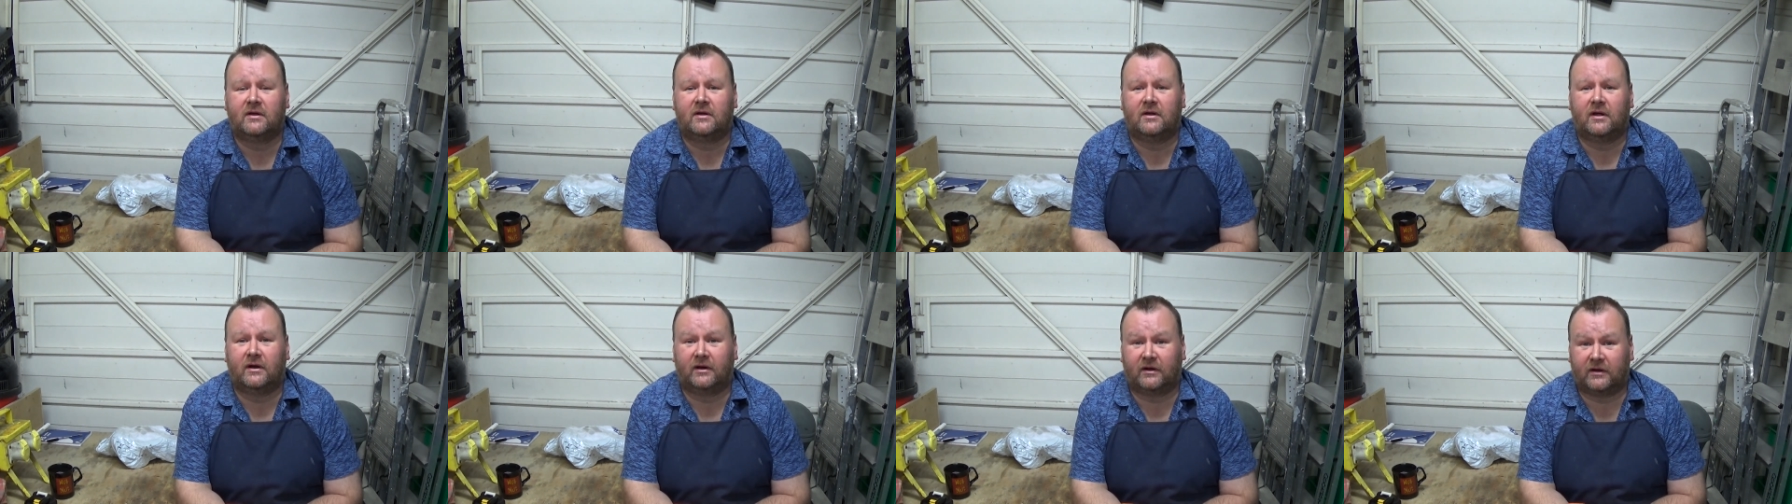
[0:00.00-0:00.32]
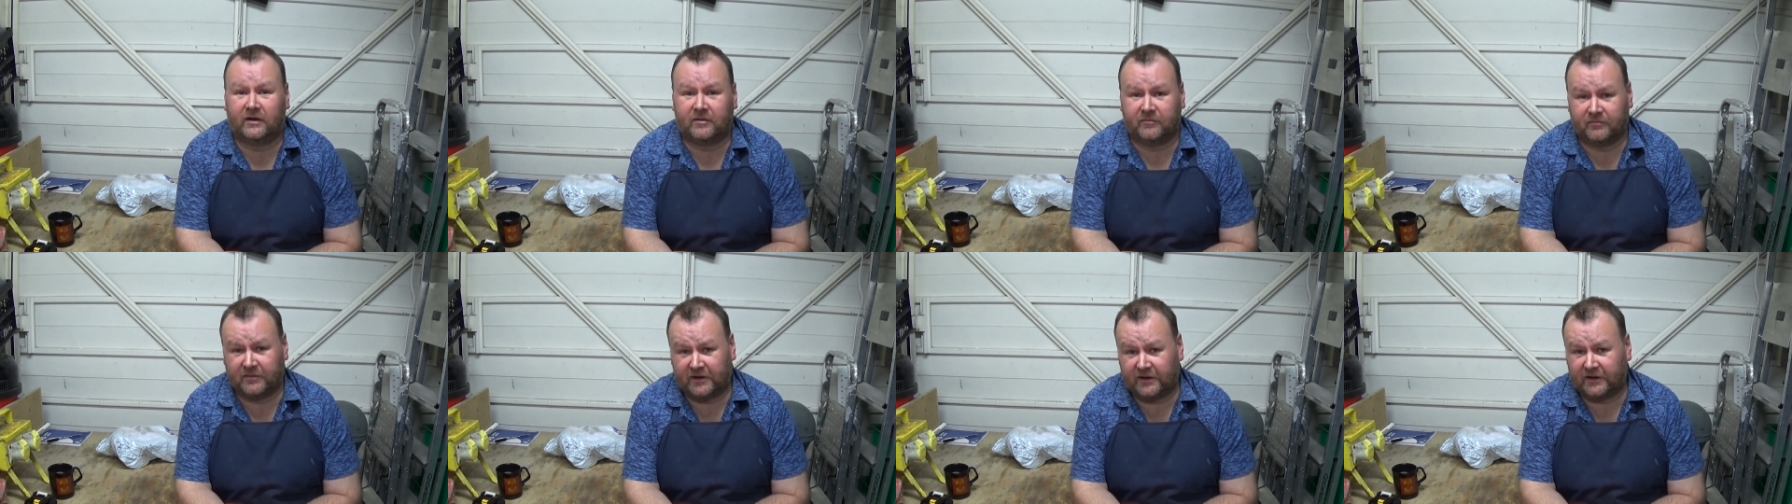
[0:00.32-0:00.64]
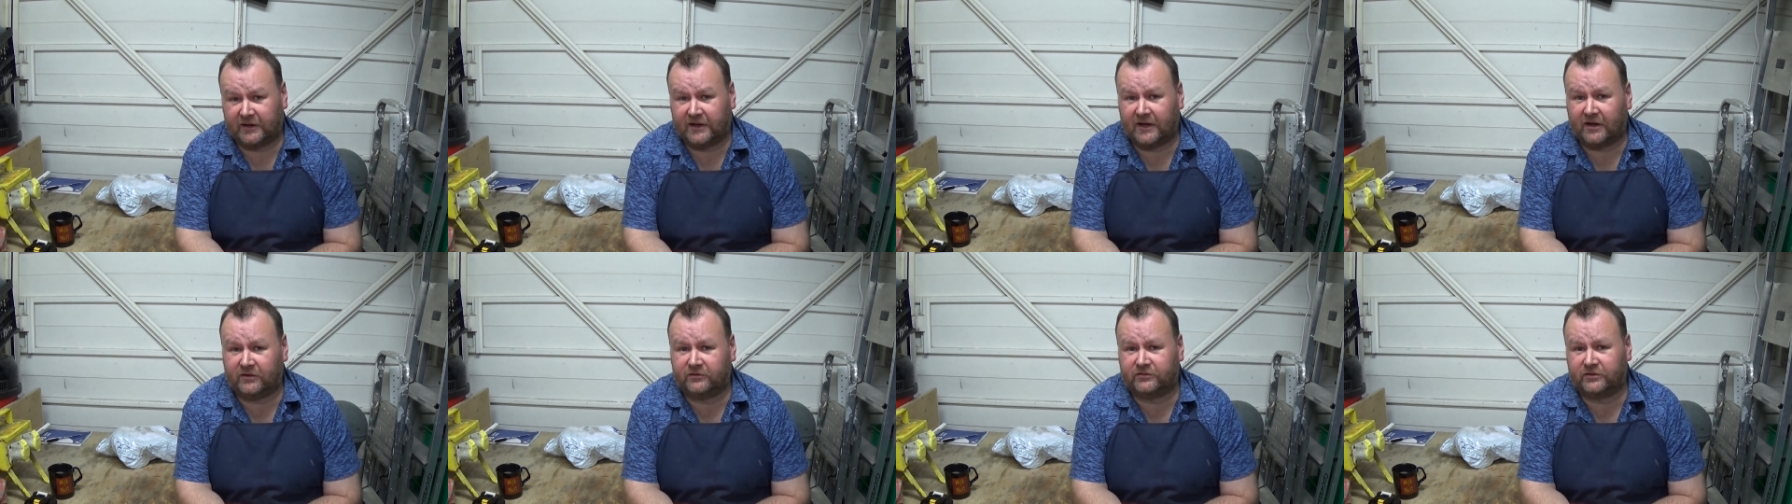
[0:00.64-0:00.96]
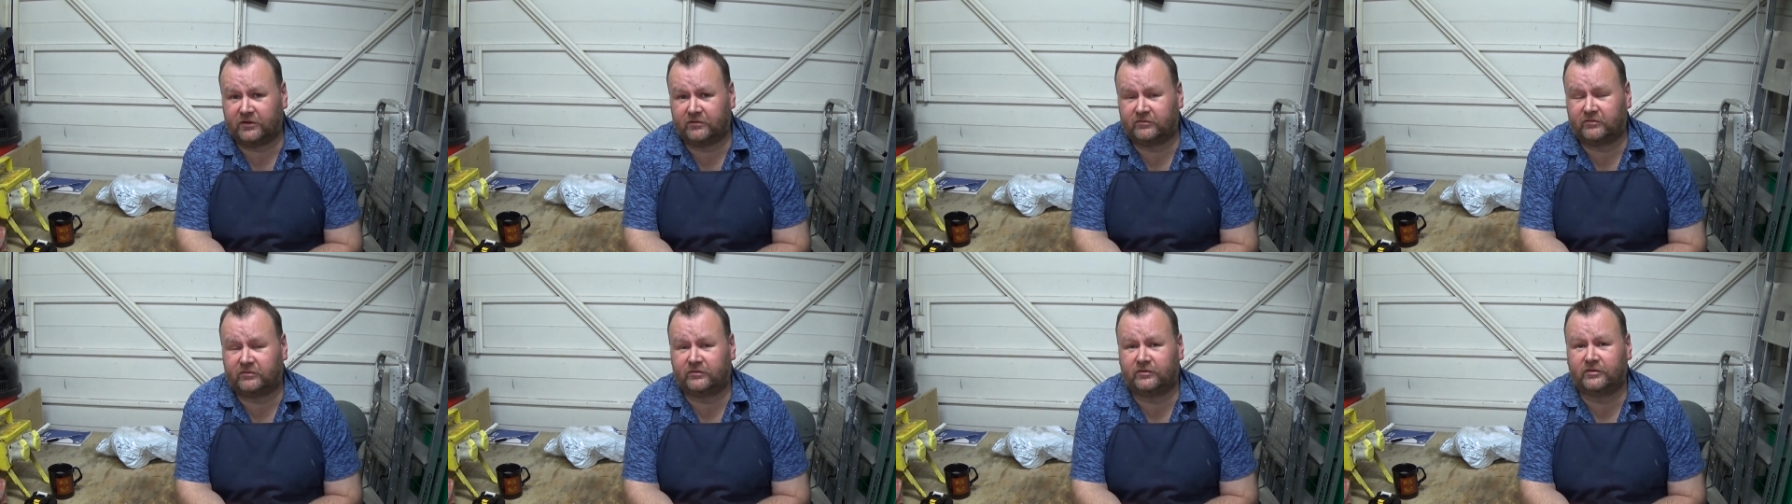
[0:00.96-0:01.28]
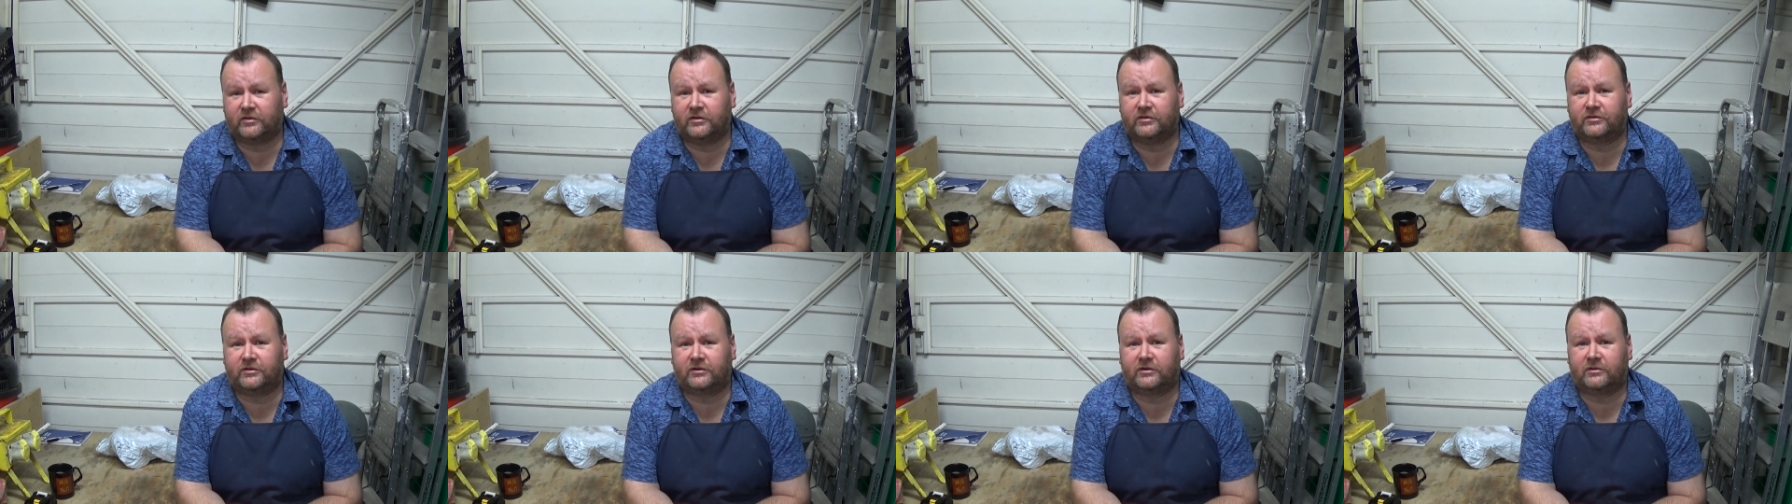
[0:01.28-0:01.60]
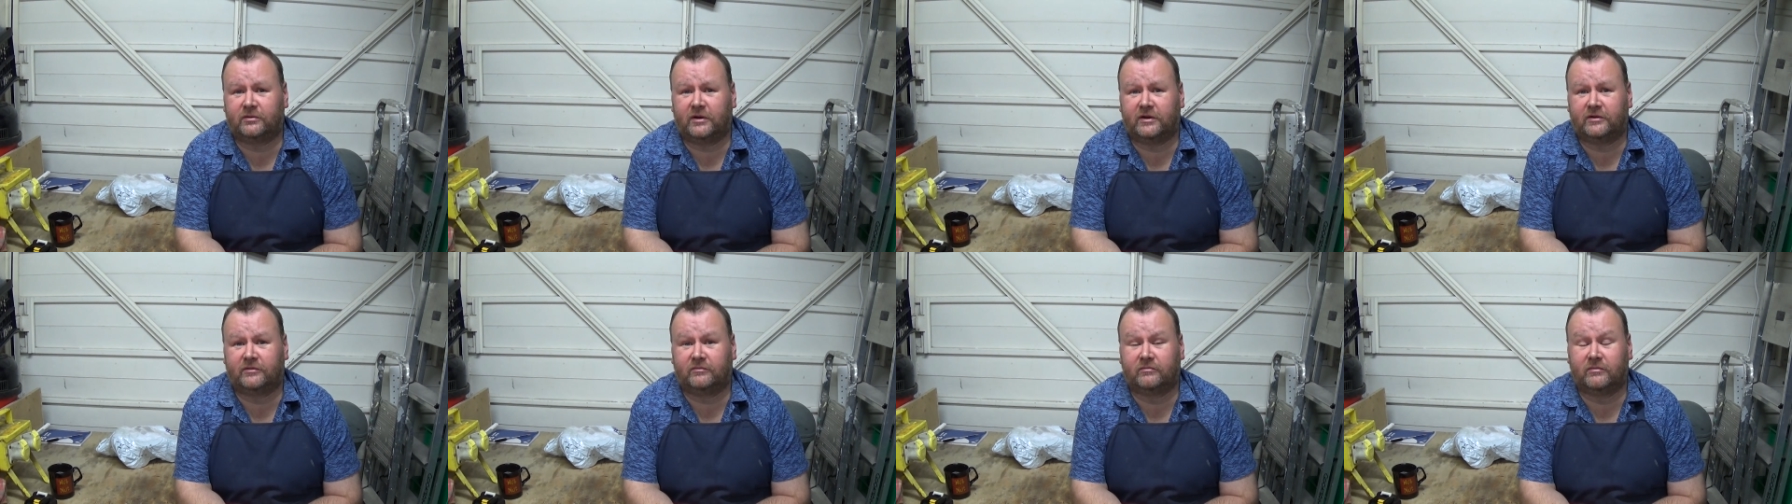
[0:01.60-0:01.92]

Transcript: and I made a counter offer of 100 quid,